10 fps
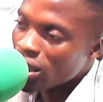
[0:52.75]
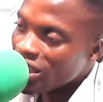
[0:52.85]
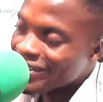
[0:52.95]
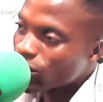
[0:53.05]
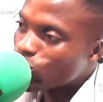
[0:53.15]

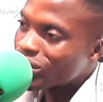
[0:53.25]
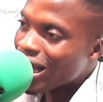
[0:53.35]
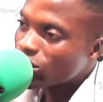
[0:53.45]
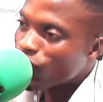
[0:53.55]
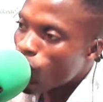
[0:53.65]
The test is
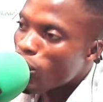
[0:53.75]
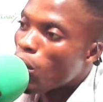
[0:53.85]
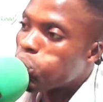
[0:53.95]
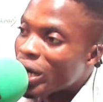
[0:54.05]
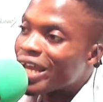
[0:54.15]
also football
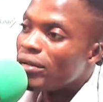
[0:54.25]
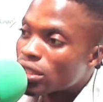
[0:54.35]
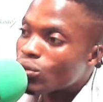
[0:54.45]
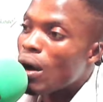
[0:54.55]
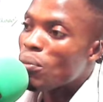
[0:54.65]
book
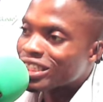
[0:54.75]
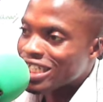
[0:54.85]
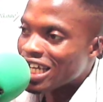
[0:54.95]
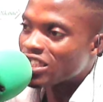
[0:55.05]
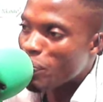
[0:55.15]
games no
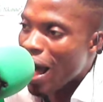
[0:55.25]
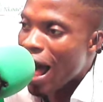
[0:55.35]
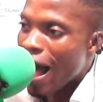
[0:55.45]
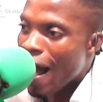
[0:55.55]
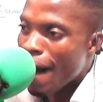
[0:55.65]
abontena
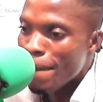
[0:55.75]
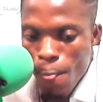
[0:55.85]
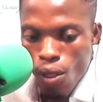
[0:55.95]
chapa.